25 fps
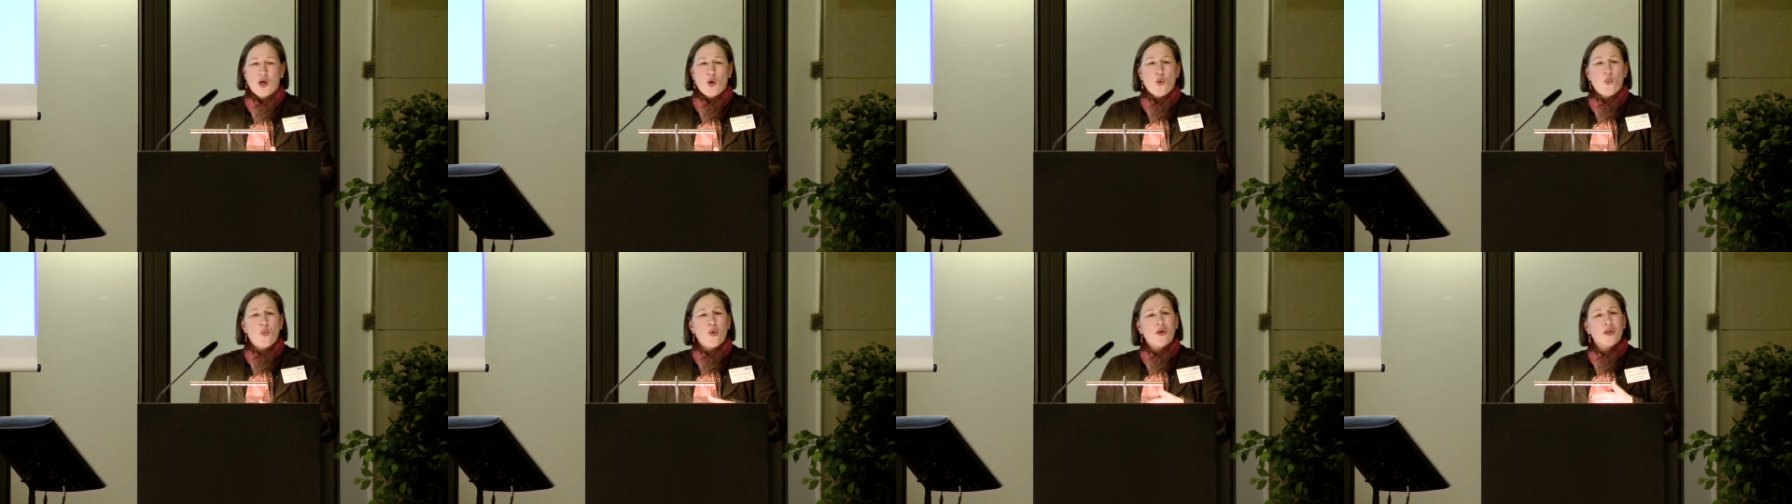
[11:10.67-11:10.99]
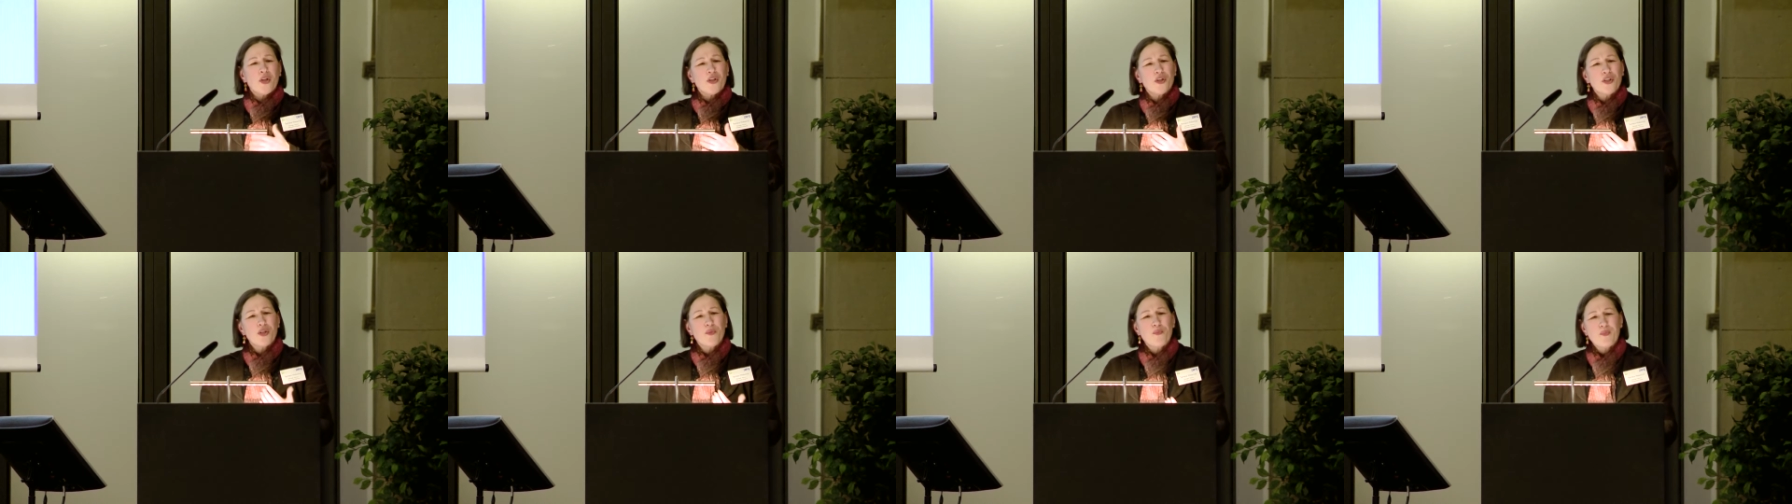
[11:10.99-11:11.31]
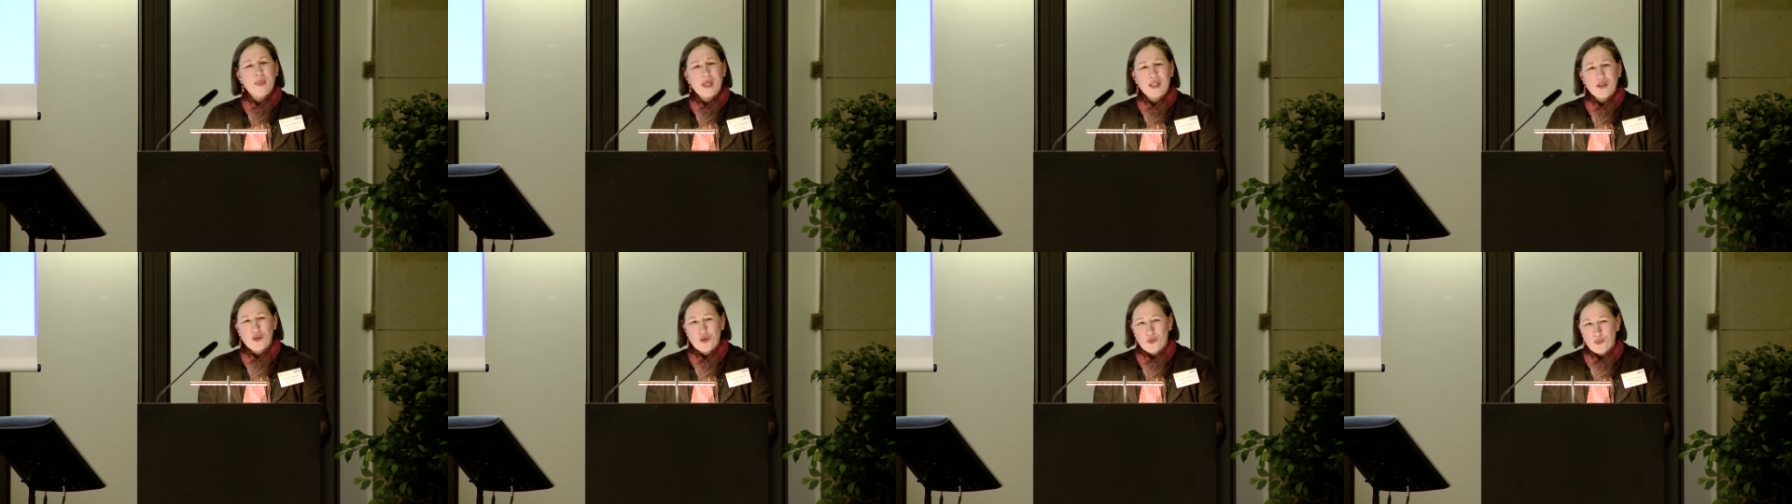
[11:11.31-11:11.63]
What does it
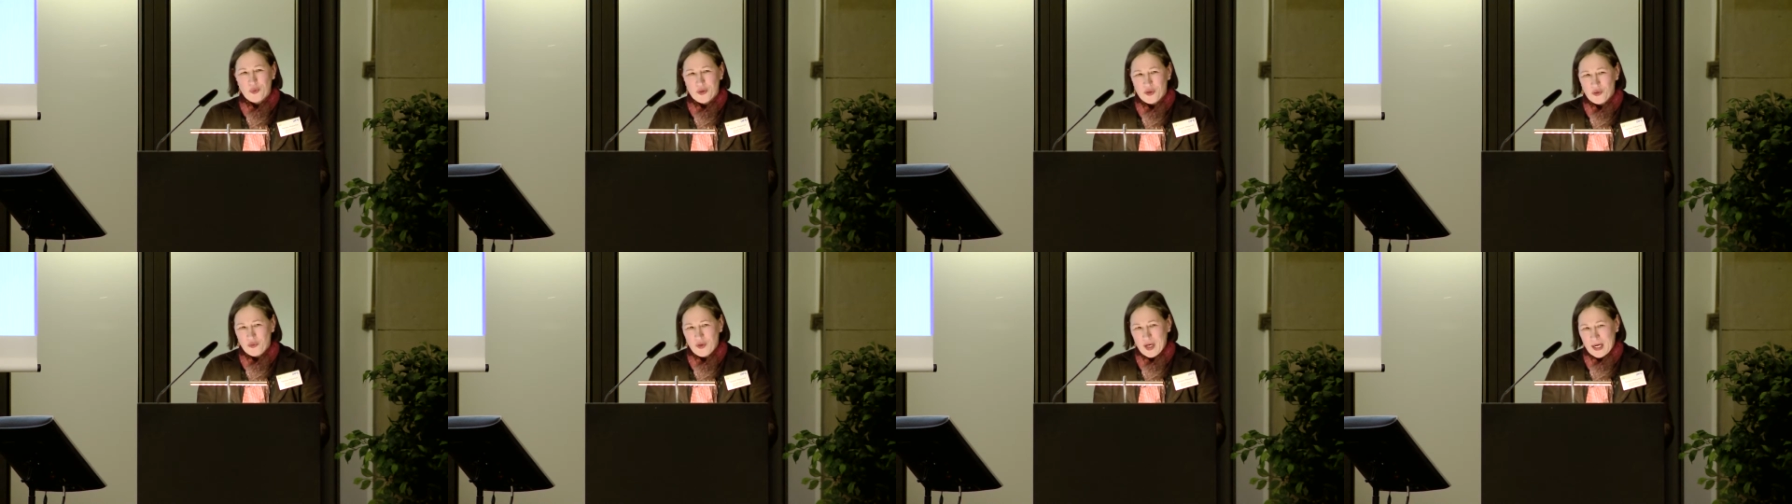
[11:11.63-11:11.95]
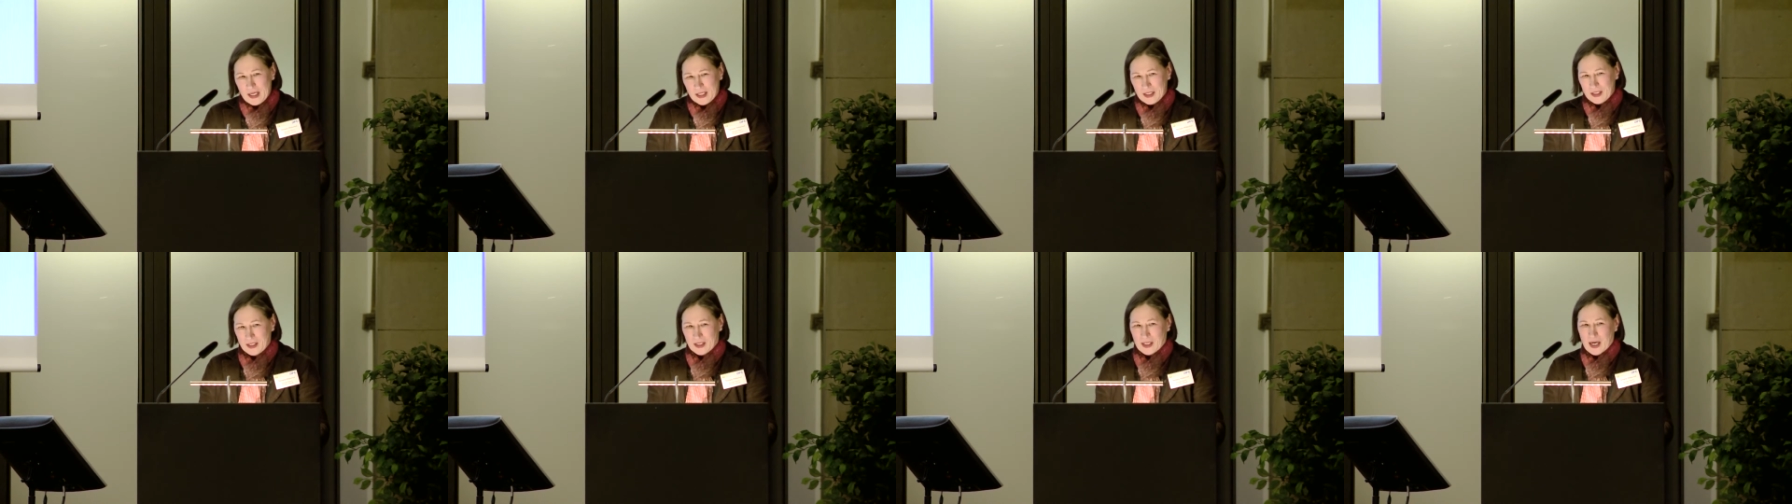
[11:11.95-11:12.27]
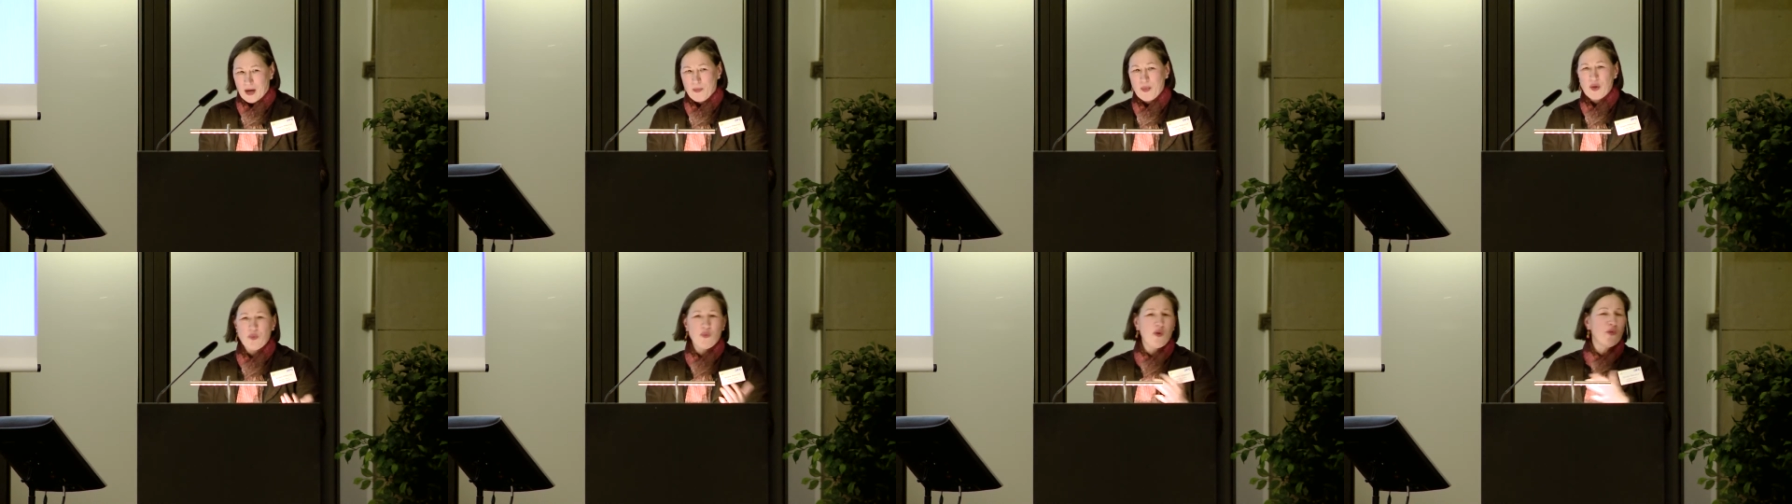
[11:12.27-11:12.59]
mean to retract?
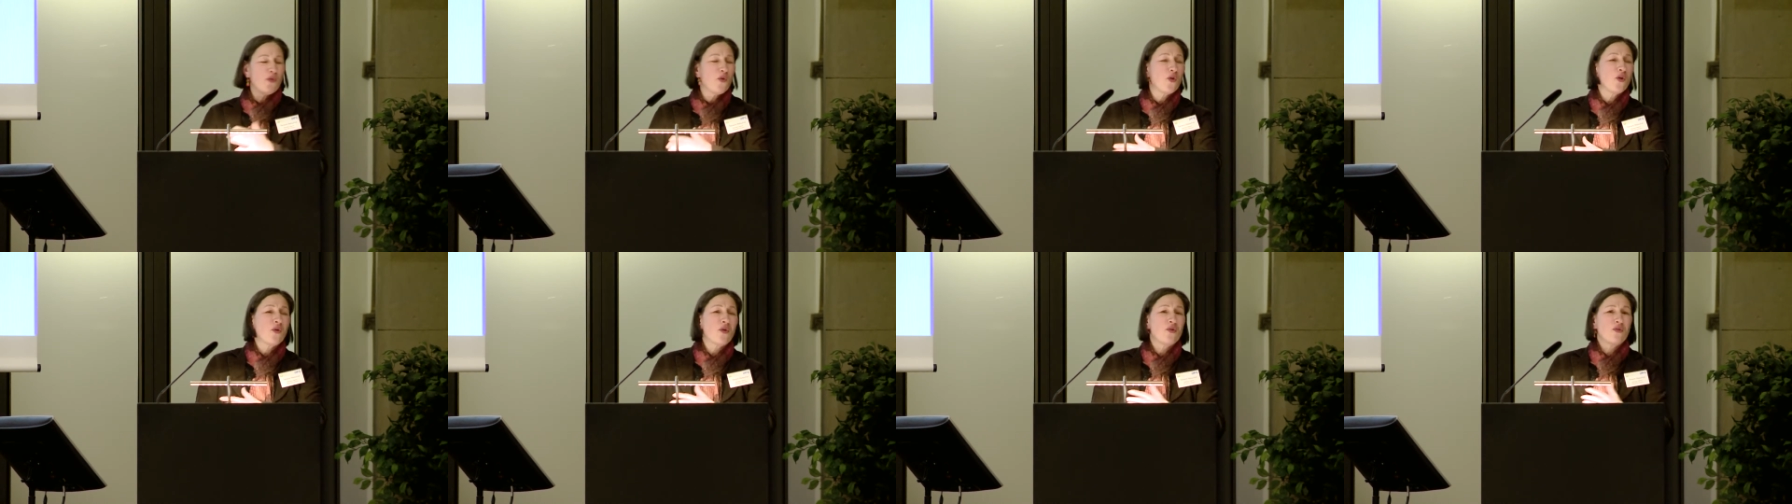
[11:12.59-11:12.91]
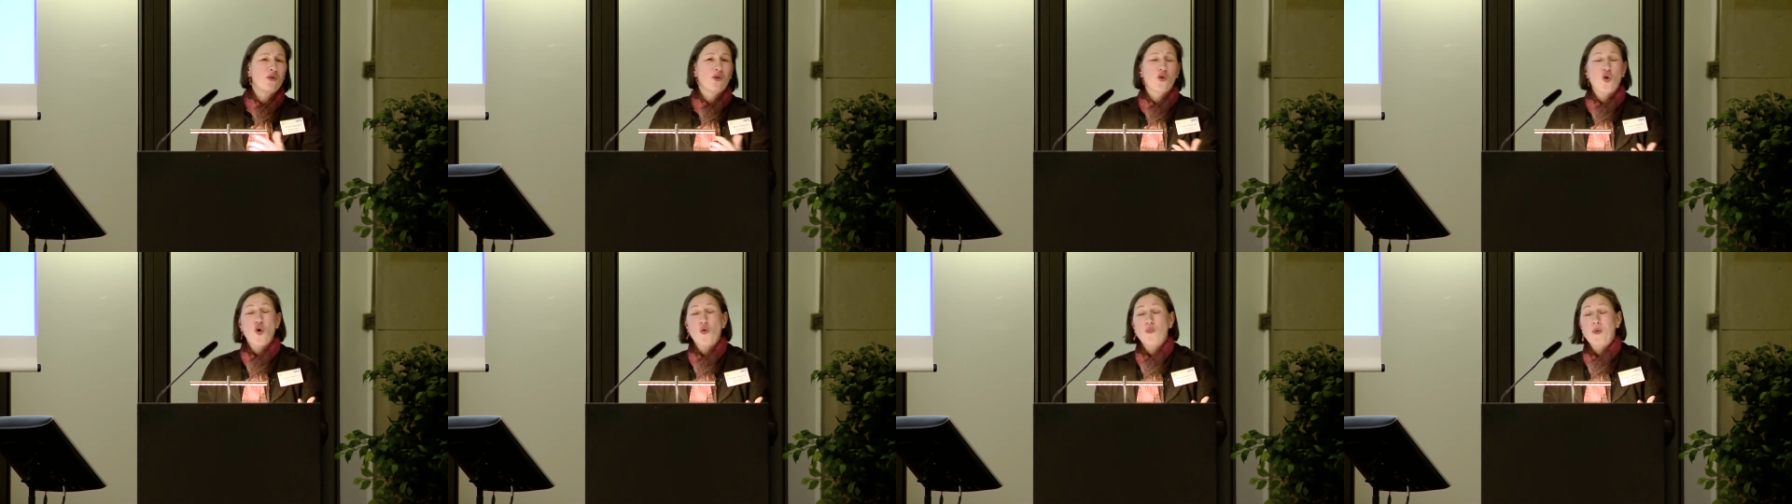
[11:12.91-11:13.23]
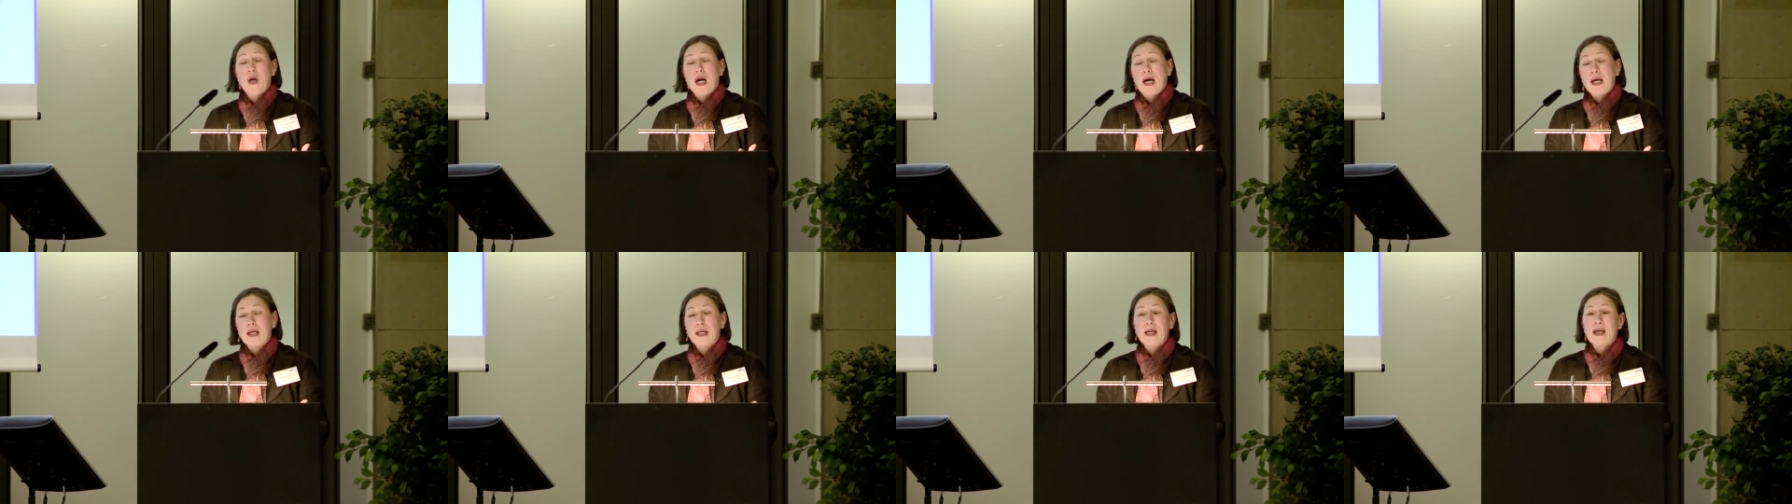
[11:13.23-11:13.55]
I mean, we follow the COPE
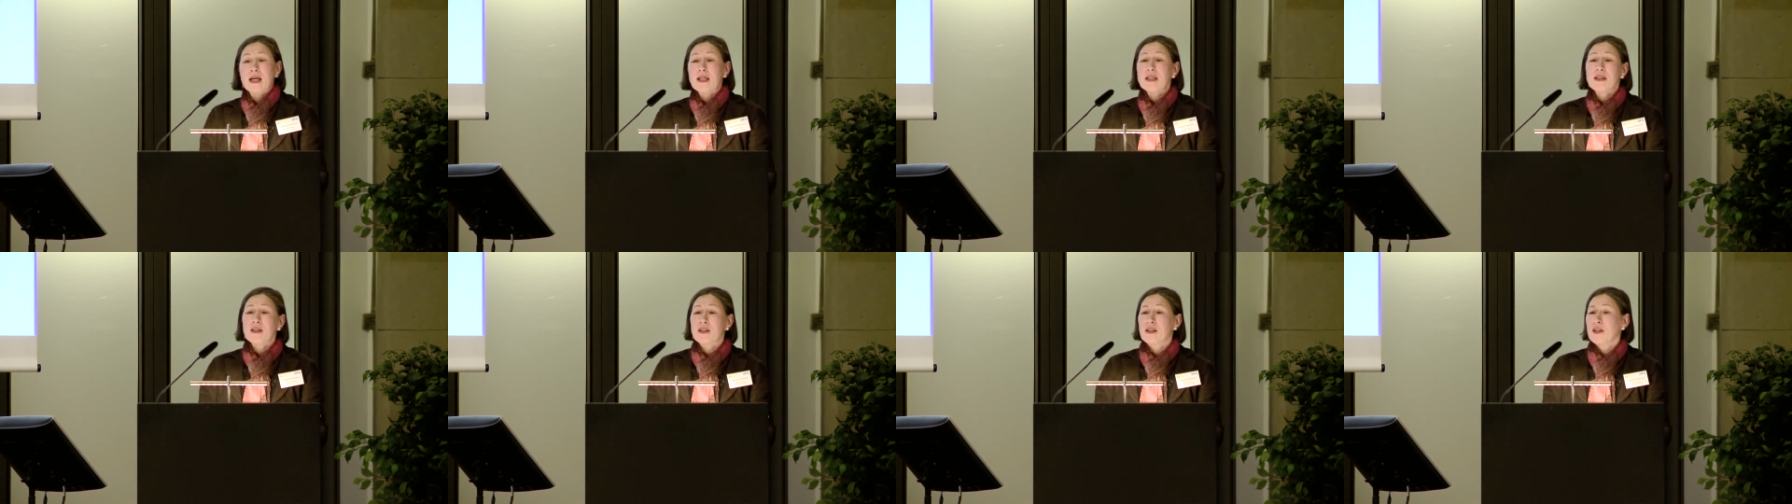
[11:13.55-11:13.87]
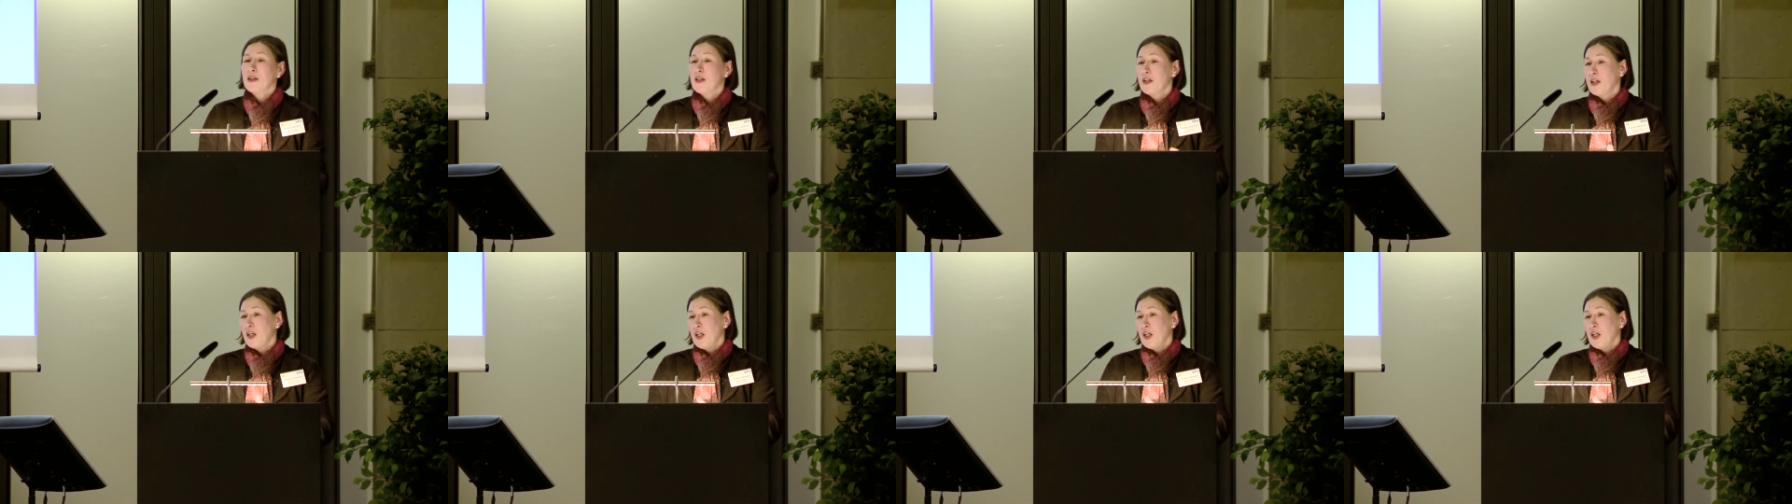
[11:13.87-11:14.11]
guidelines.